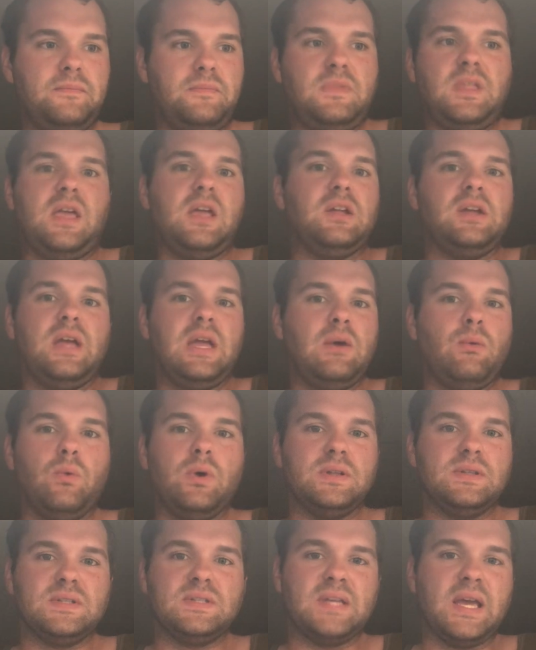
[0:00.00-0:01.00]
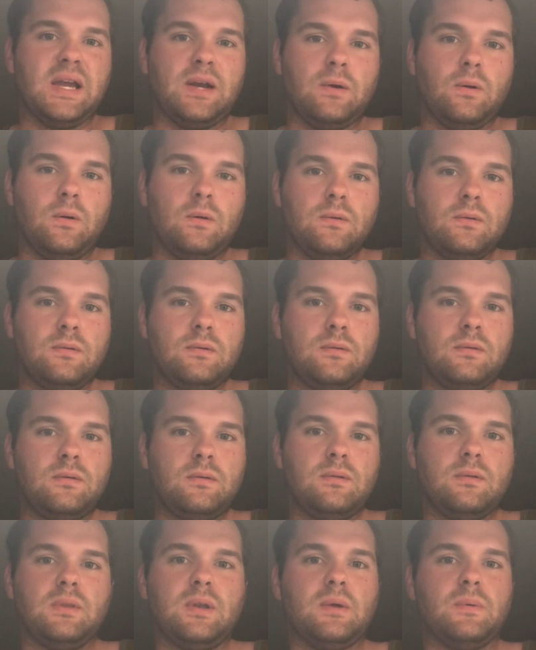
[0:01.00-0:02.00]
it wouldn't cycle.
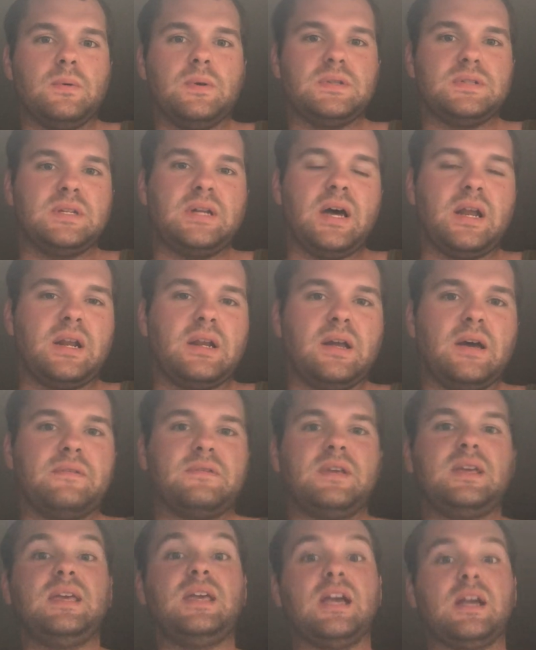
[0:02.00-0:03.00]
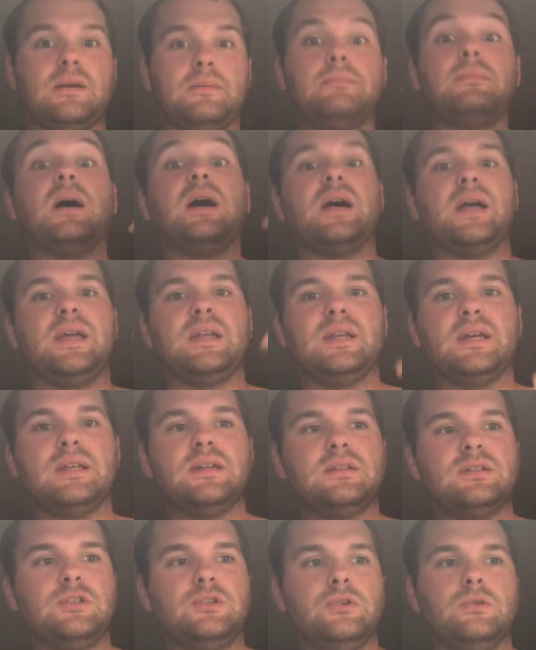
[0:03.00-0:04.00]
There was not enough kick behind it
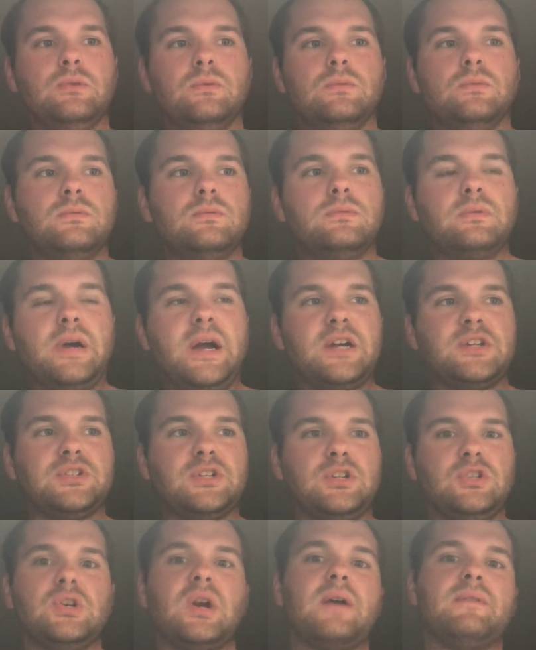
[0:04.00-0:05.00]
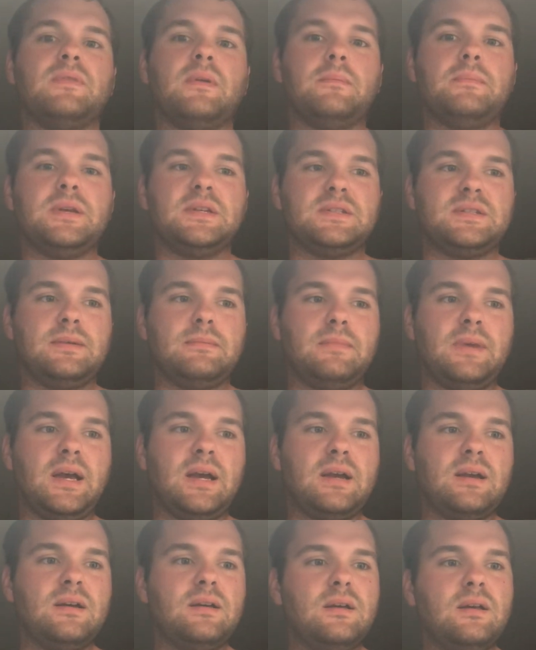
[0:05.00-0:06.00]
to actually drive the piston back.